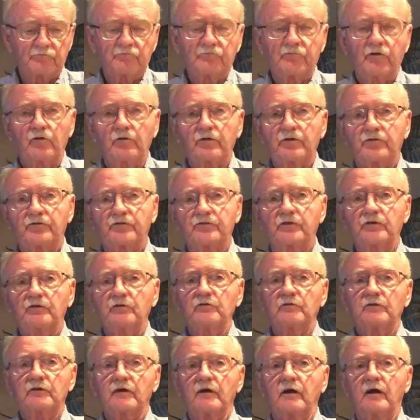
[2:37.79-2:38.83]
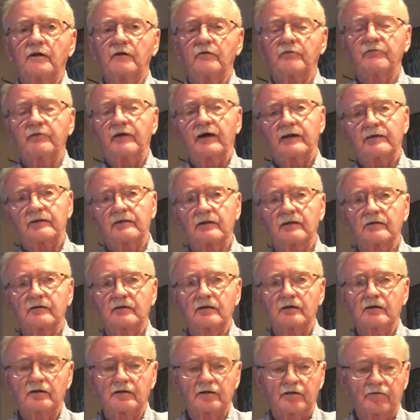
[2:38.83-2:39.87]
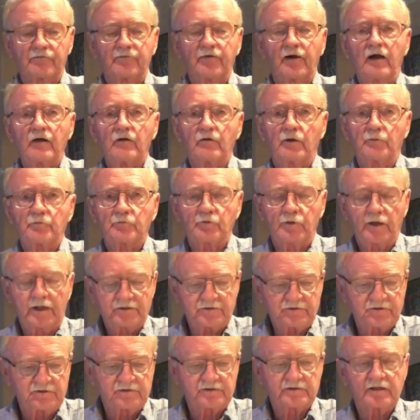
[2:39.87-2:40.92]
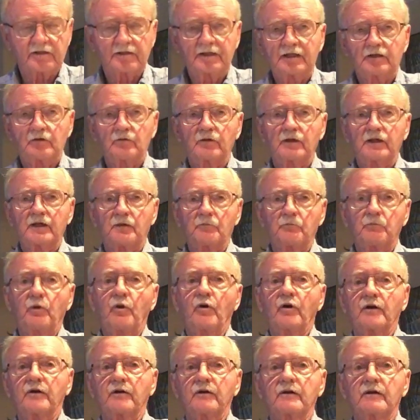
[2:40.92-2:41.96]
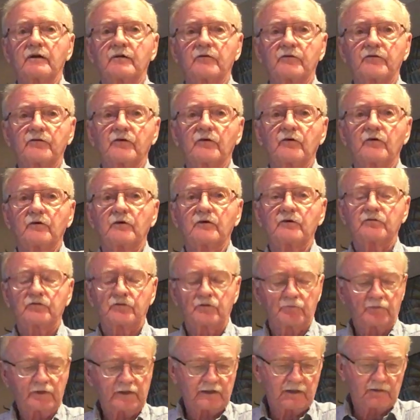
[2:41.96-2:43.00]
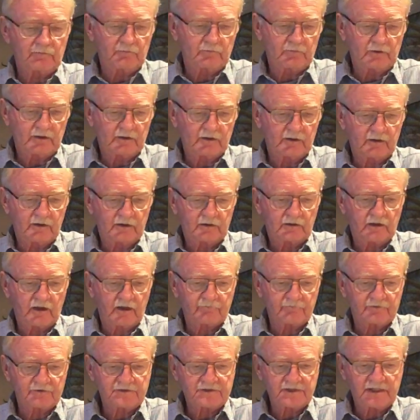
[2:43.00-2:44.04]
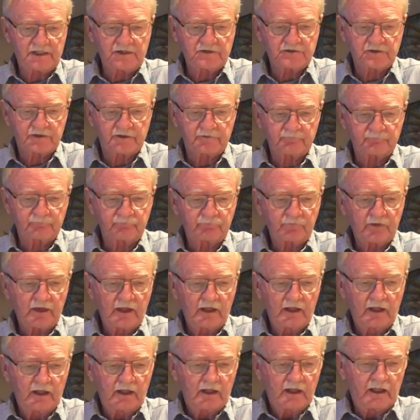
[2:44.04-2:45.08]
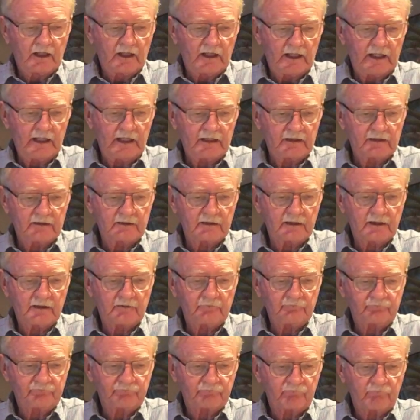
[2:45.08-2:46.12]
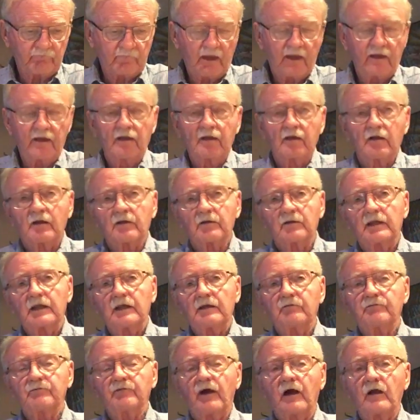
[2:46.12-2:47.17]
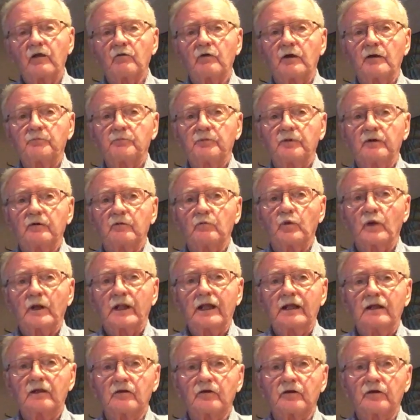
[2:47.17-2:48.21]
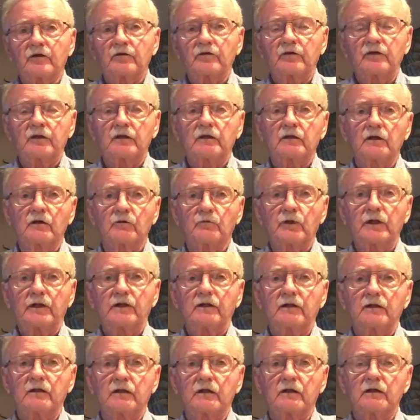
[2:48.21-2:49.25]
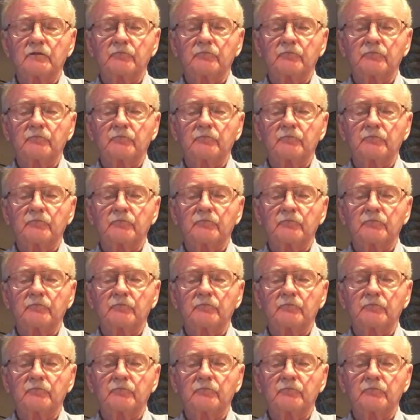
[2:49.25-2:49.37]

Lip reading: focus too on the fact that the follow-up questions are equally important, and so it should become a conversation. And the follow-up, what I learned, a written